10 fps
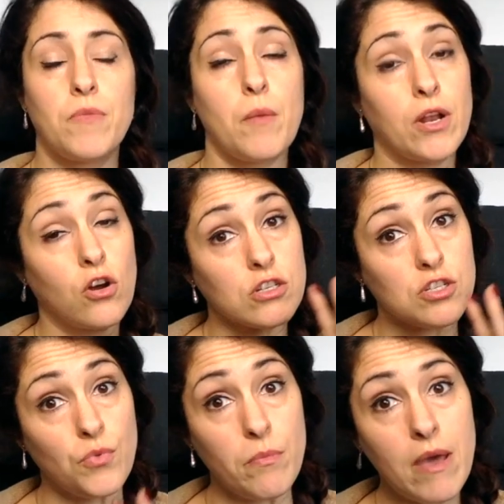But also
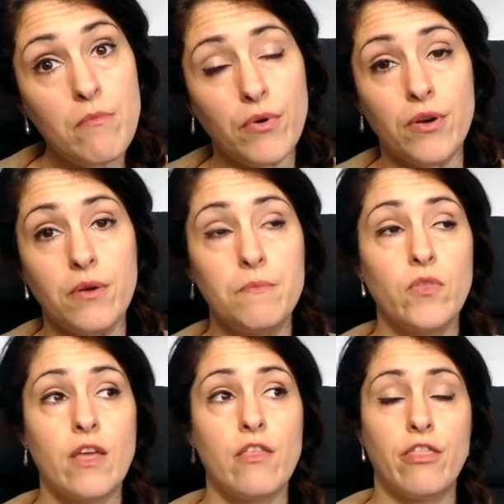remember
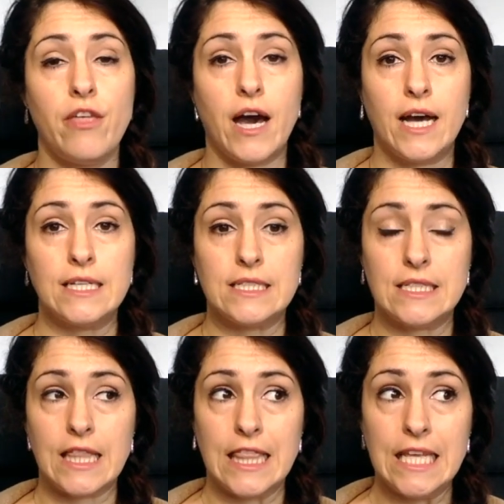that
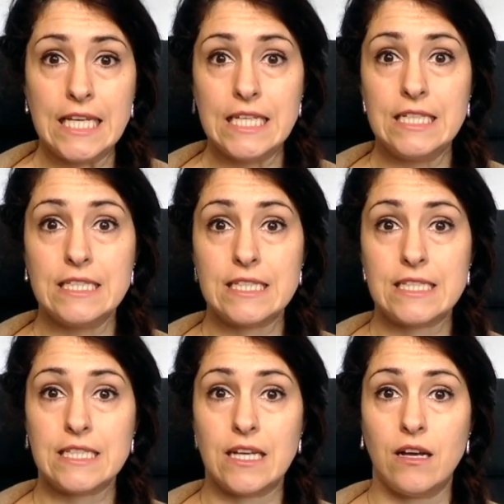this